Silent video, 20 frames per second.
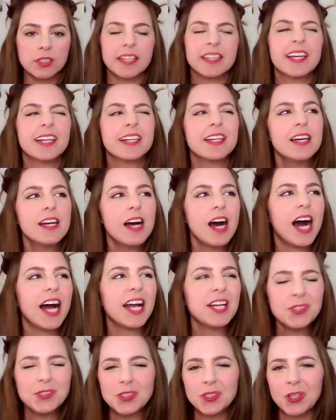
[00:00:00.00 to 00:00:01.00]
And then
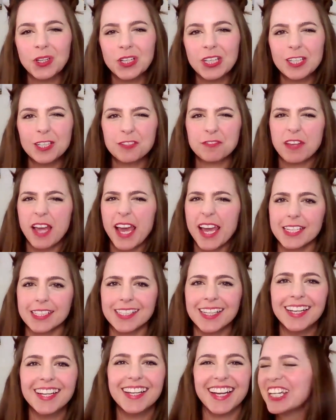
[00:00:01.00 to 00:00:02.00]
I also got a lot of
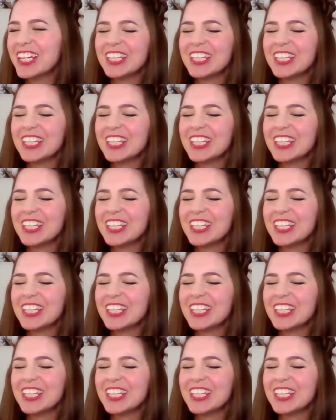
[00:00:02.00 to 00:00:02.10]
hate because